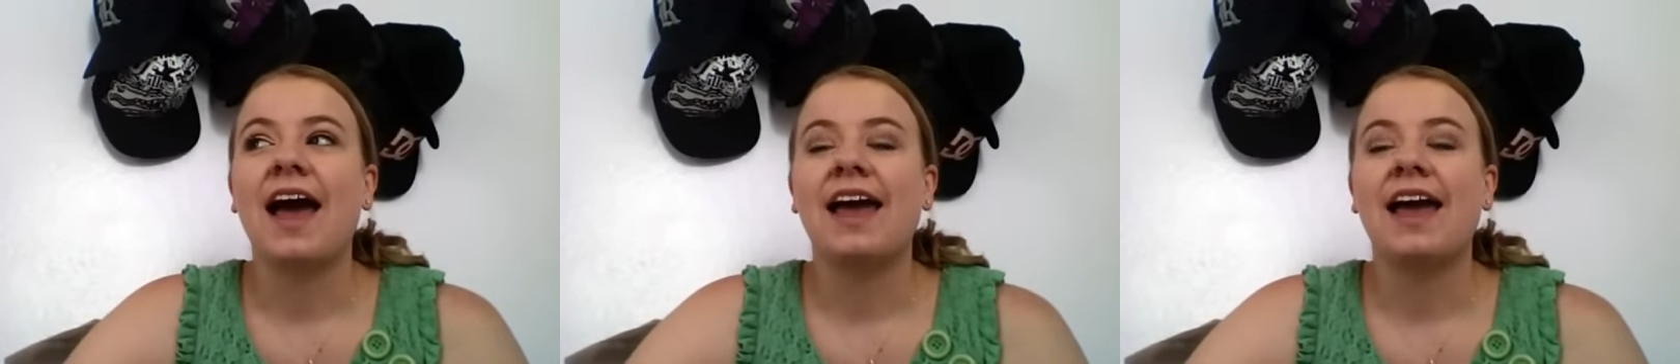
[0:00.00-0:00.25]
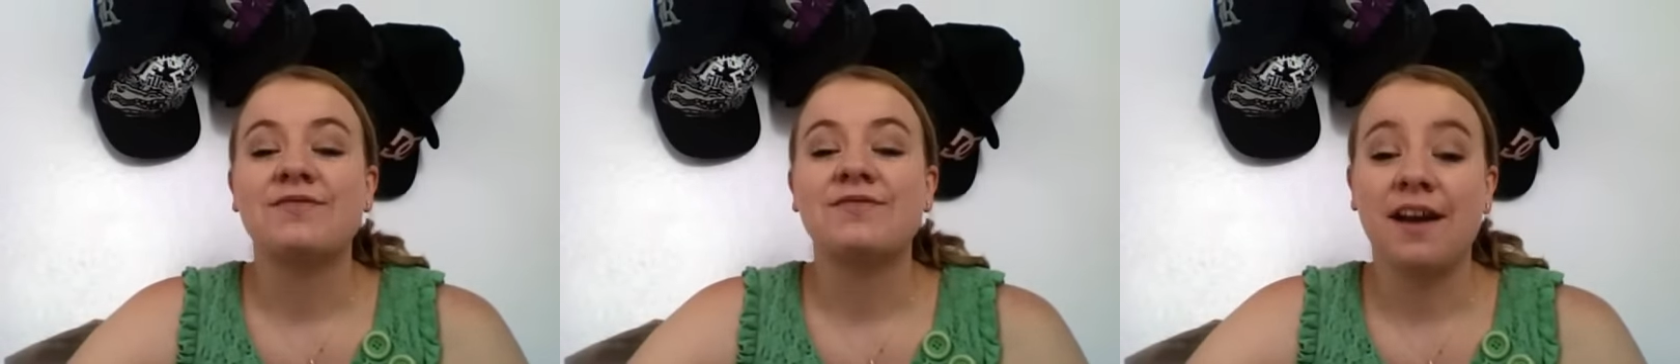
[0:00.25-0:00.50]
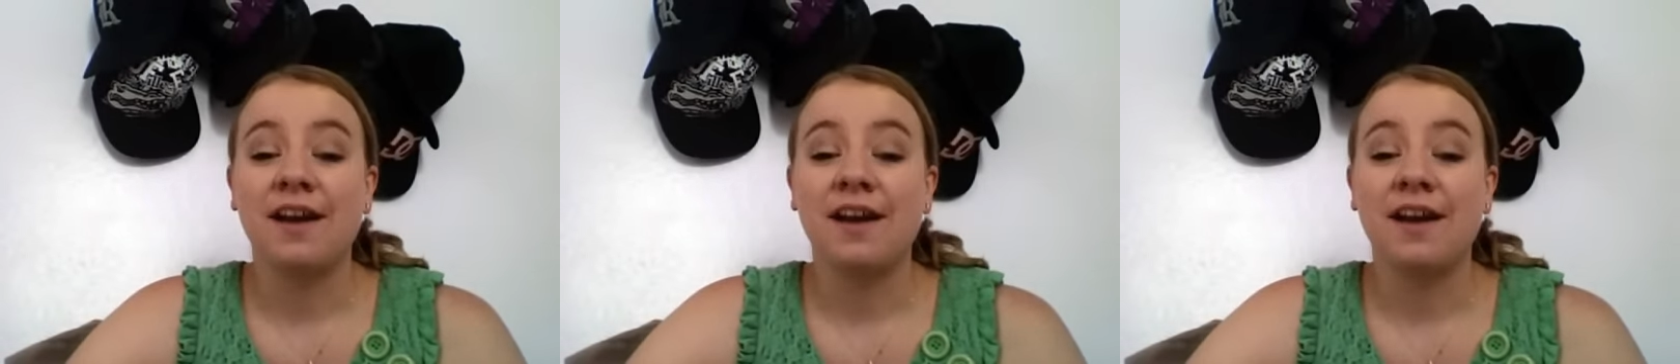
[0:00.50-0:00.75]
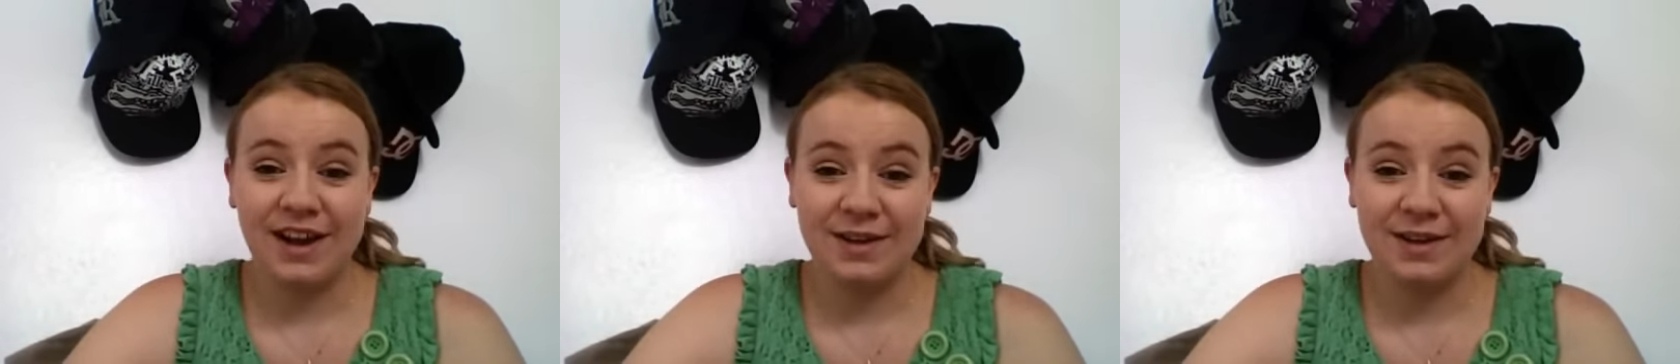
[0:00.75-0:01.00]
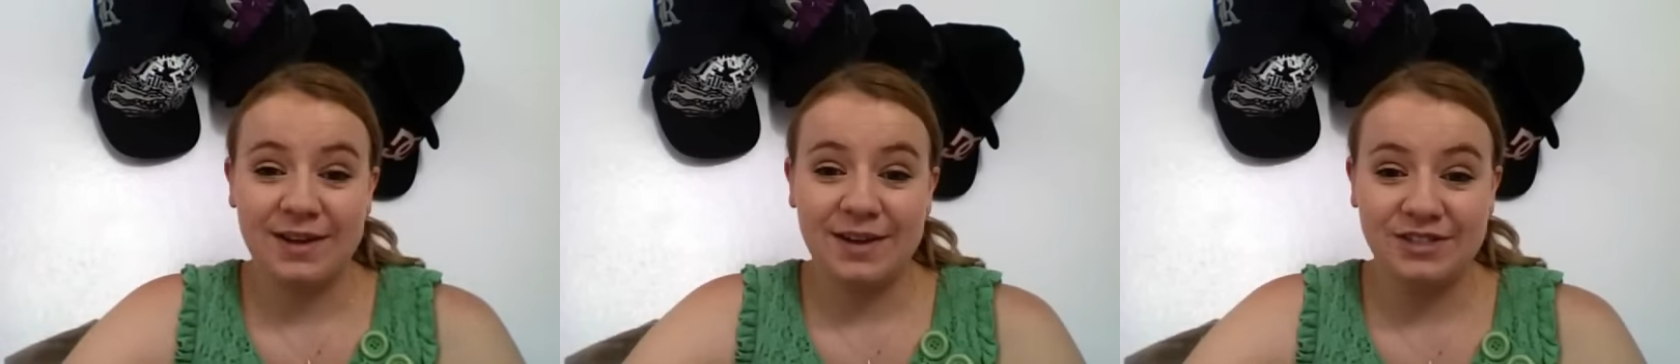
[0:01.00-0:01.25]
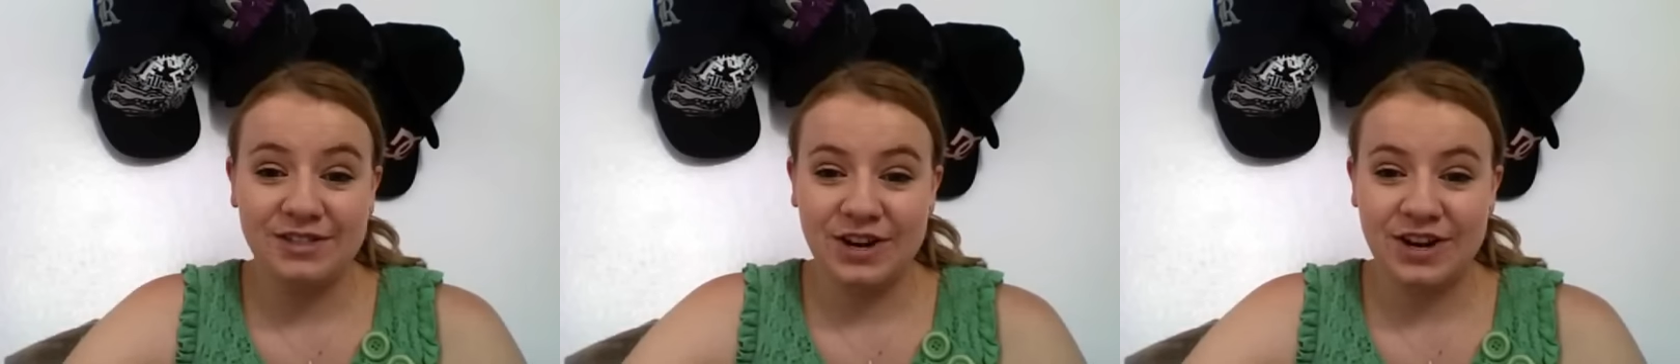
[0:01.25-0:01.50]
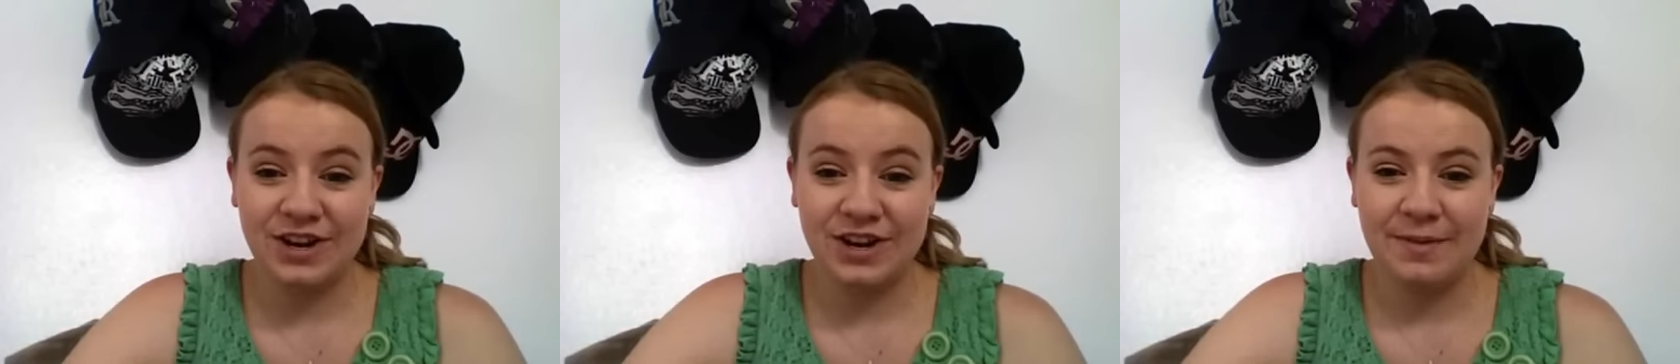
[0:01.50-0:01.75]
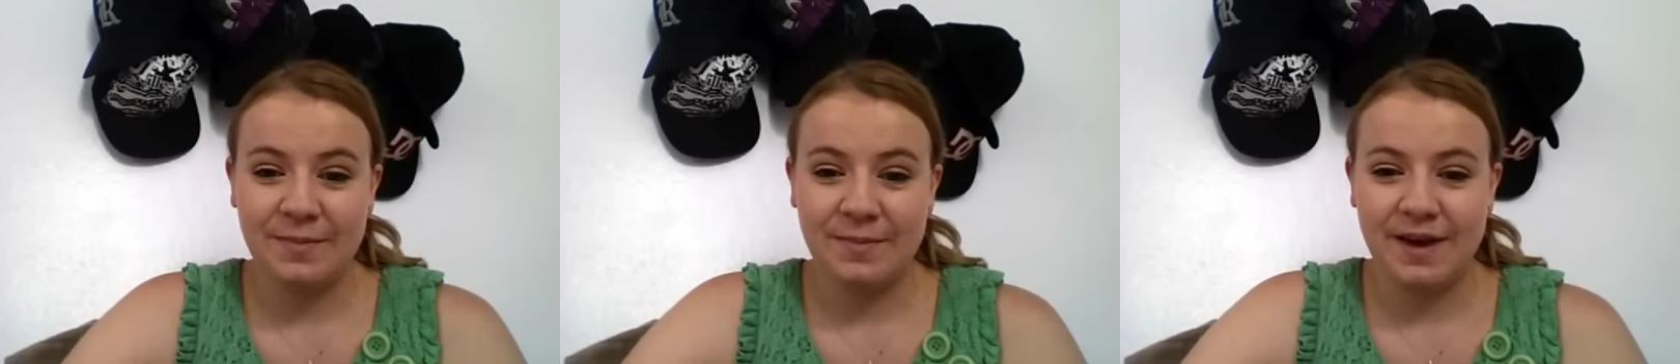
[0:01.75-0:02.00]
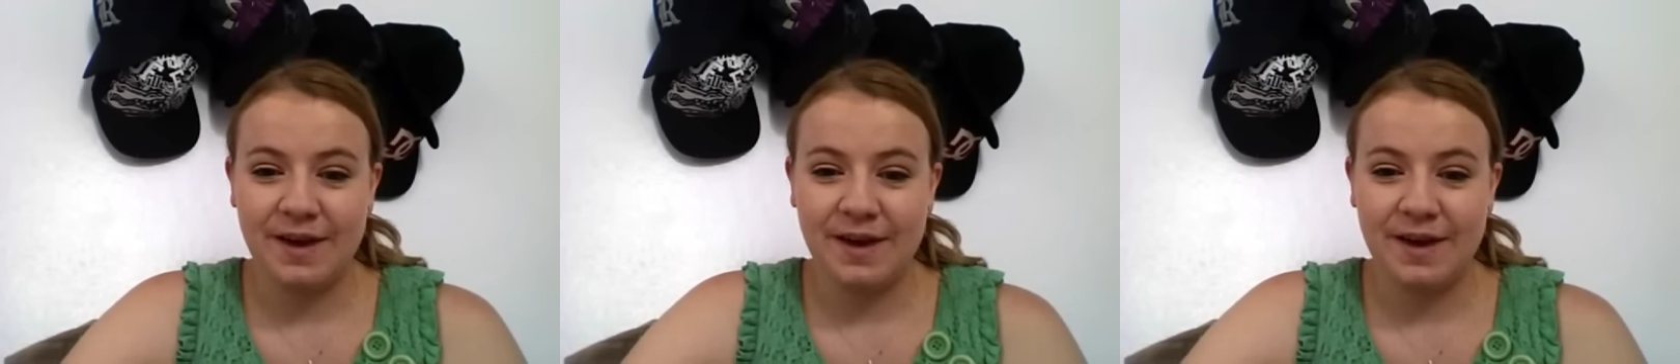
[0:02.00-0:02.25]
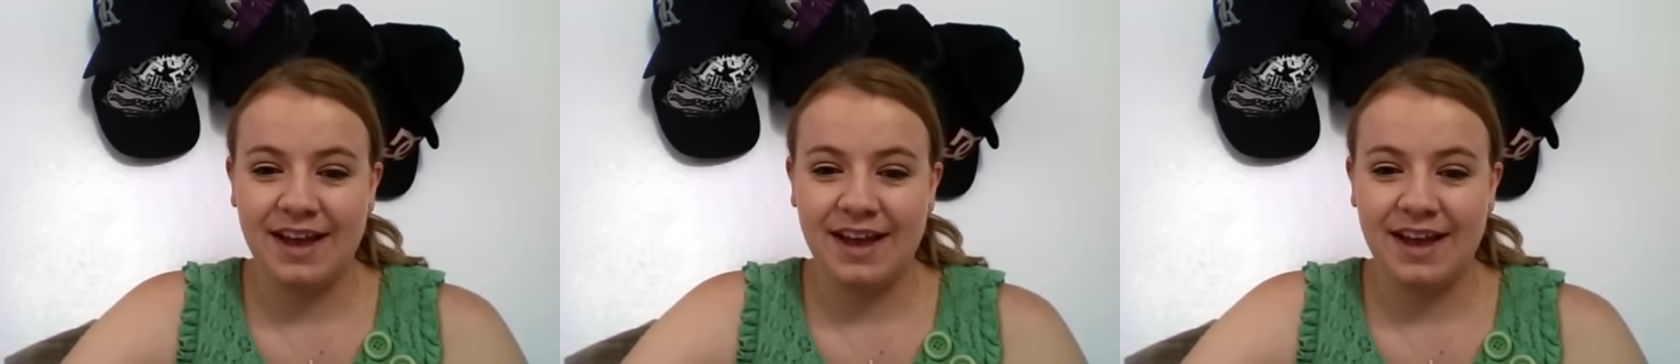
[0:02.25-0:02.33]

Um, I have not